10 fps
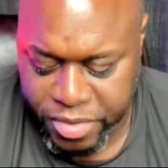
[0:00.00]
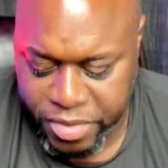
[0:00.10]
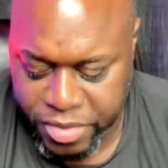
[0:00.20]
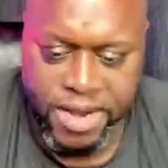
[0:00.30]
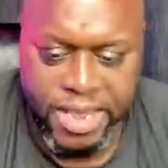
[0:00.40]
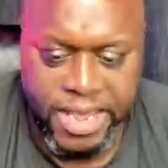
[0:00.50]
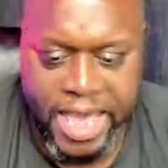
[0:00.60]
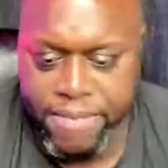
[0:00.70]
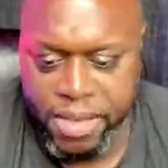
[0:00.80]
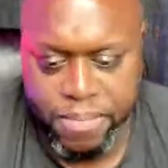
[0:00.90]
even in
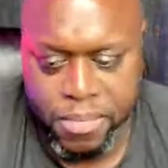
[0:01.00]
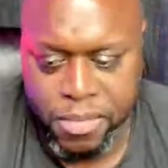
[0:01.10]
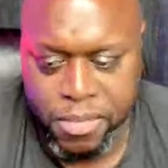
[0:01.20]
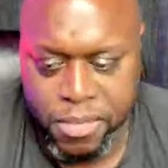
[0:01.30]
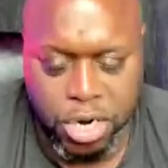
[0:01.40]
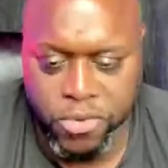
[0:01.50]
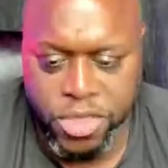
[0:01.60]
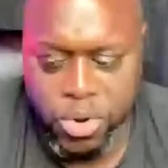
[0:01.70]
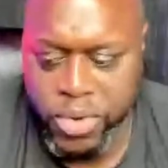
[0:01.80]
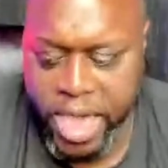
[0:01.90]
gaming, start with a
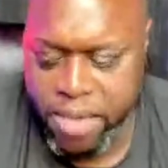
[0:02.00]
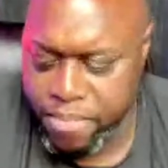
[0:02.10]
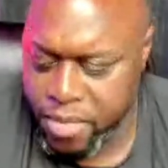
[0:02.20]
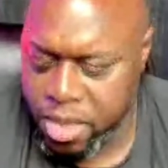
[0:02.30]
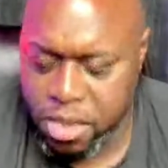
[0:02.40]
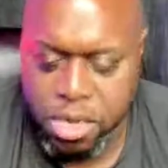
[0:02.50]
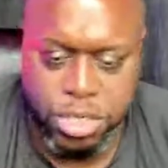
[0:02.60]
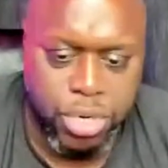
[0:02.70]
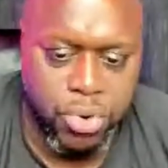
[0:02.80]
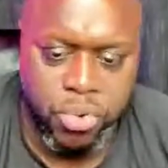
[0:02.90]
new game.
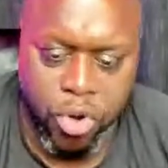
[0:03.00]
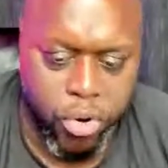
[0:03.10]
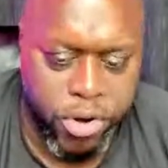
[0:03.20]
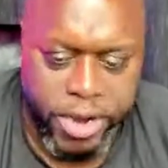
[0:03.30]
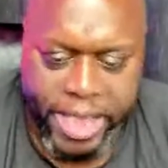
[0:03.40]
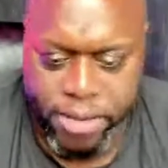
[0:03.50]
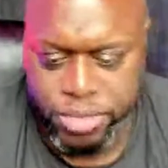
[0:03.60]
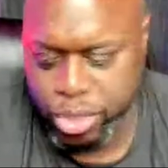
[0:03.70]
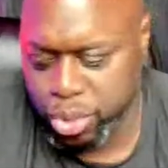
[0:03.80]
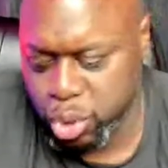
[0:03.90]
There's new horror
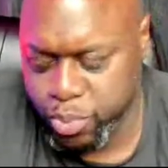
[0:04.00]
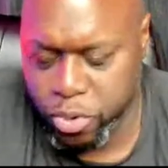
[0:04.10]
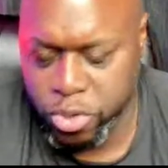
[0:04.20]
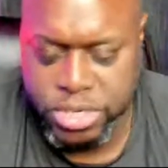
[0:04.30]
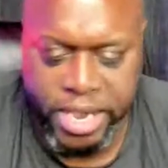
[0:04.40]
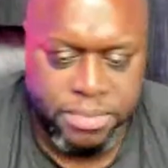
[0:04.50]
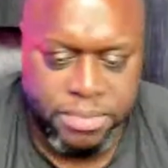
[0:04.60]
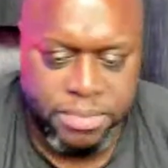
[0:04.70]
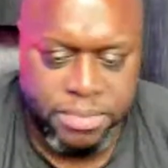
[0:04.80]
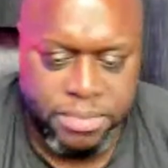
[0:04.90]
games. There's new sports games that
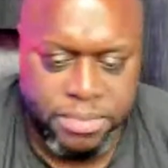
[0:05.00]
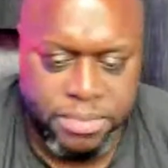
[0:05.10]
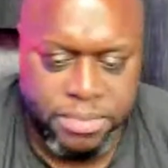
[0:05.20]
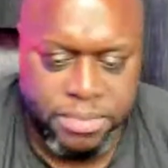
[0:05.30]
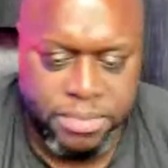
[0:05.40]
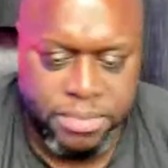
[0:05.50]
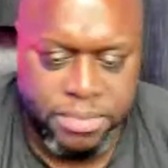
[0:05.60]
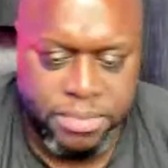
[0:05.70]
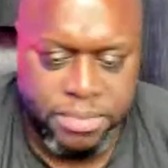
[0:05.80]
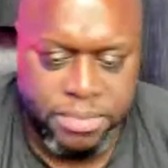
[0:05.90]
come out. There's a
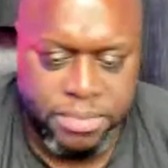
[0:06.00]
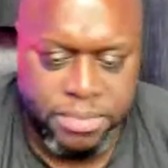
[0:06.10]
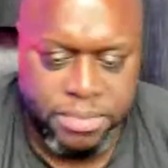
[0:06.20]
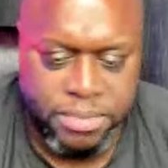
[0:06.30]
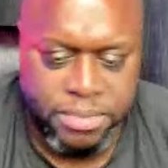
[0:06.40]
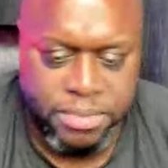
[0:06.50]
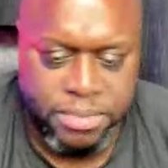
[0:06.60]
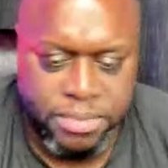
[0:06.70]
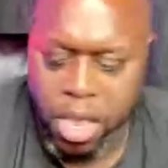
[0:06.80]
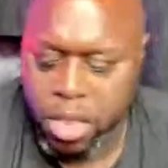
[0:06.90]
new Madden that comes out
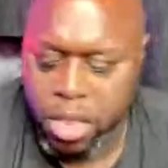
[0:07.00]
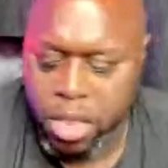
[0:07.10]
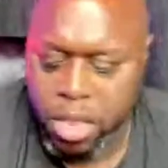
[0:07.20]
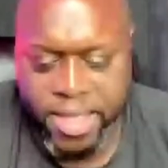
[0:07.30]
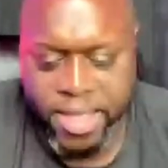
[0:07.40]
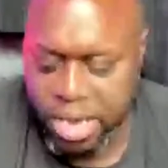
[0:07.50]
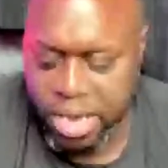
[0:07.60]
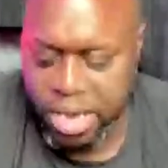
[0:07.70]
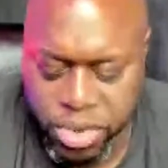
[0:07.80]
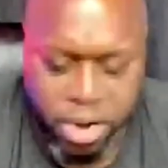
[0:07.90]
every single year, even though
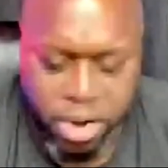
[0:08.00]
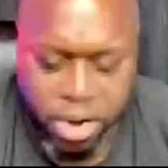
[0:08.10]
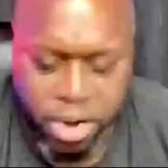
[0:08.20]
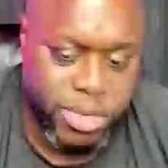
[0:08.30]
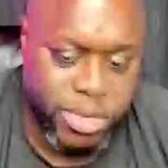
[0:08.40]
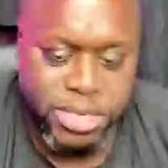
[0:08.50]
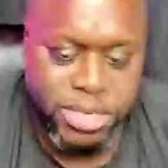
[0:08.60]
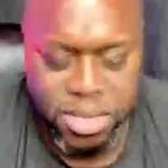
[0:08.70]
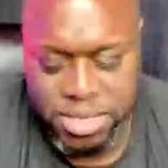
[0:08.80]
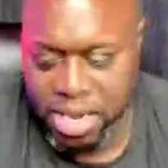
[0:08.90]
it's basically the same
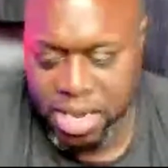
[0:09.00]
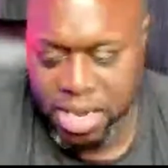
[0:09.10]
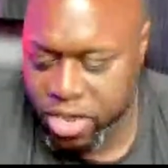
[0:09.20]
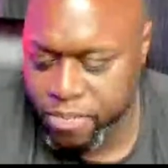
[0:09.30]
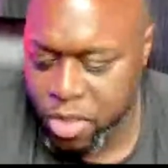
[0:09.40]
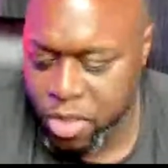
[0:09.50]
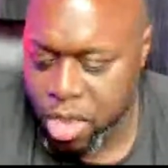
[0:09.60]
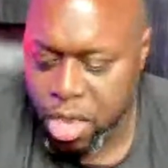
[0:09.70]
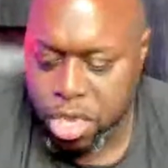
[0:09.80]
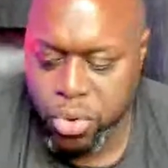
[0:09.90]
thing. You
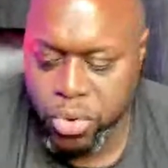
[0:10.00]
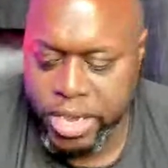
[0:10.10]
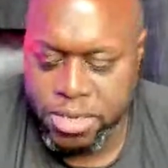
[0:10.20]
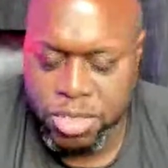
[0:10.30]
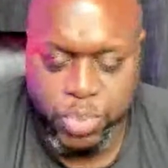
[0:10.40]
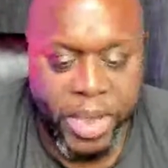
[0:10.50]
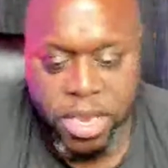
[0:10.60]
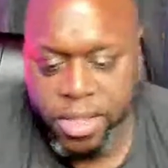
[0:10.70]
can speculate